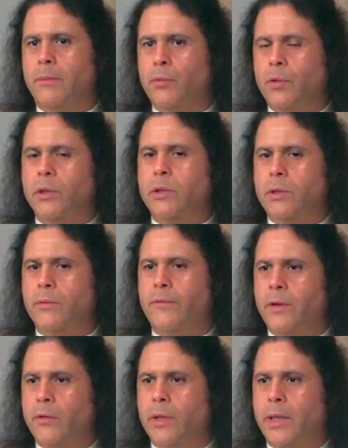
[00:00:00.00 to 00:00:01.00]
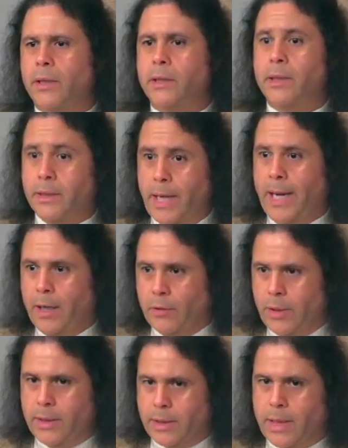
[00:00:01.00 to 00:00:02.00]
Buddhists feel that
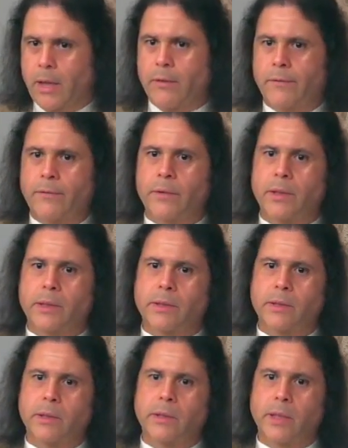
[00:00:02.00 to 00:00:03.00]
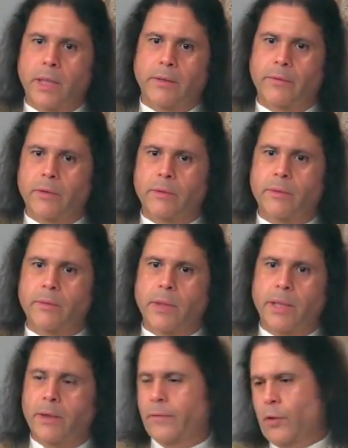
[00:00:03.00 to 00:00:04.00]
desire itself is evil.
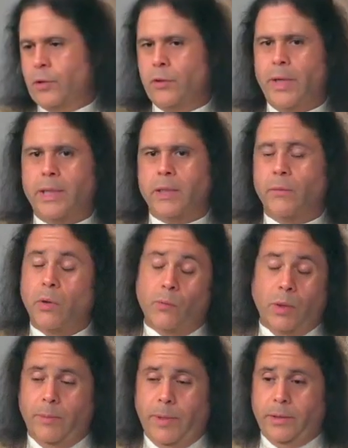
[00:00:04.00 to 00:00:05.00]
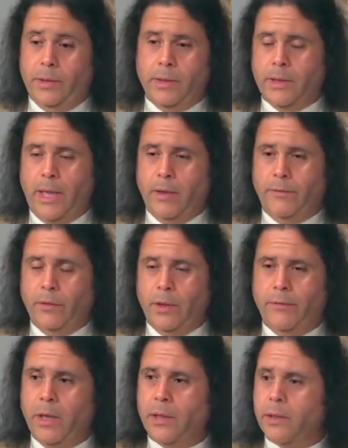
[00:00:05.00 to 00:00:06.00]
And then, of course, you ask them, well, what about the desire for
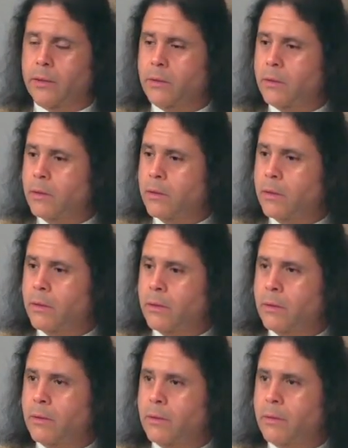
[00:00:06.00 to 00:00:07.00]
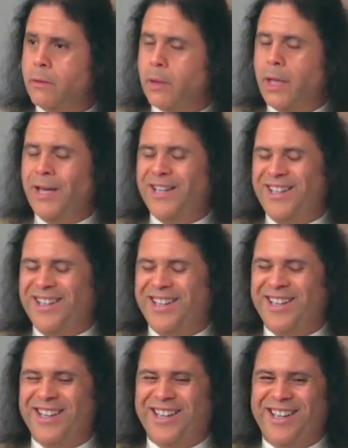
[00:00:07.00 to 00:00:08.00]
nirvana? And
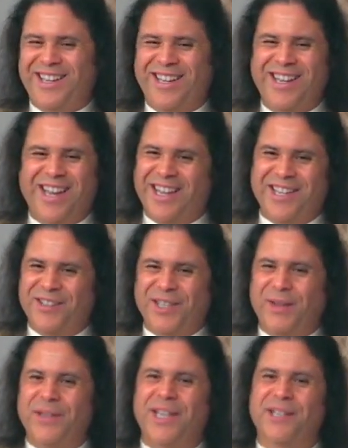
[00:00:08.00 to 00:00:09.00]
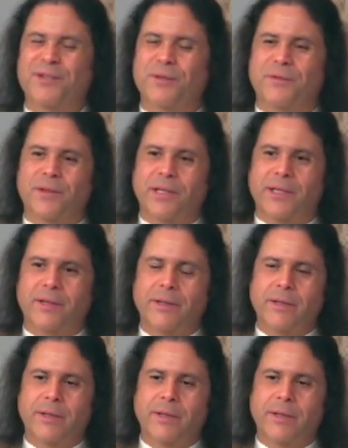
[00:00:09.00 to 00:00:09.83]
they don't have an answer for that.